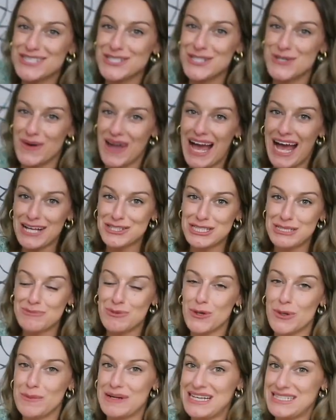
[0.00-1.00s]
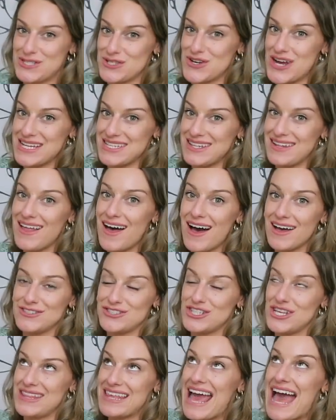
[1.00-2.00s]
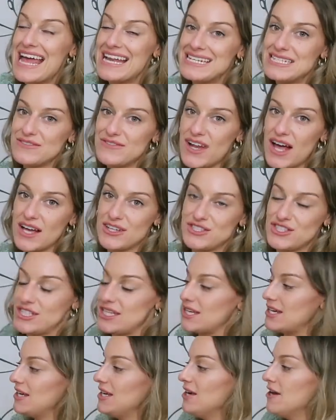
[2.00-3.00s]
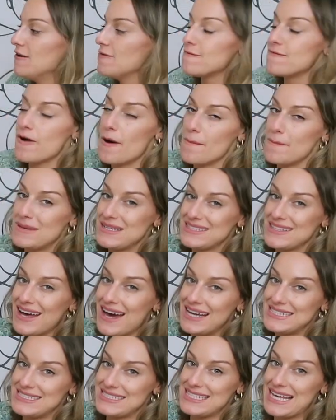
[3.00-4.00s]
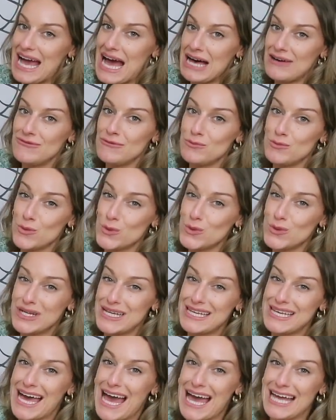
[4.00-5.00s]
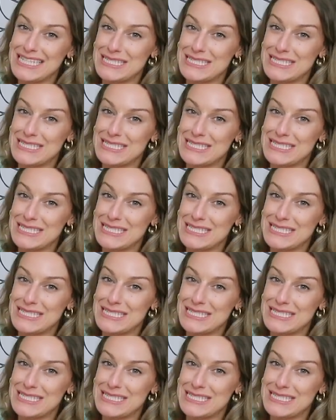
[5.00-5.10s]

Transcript: So I actually bought a blazer dress last year, the end of last year, from Missguided, and I haven't worn it yet.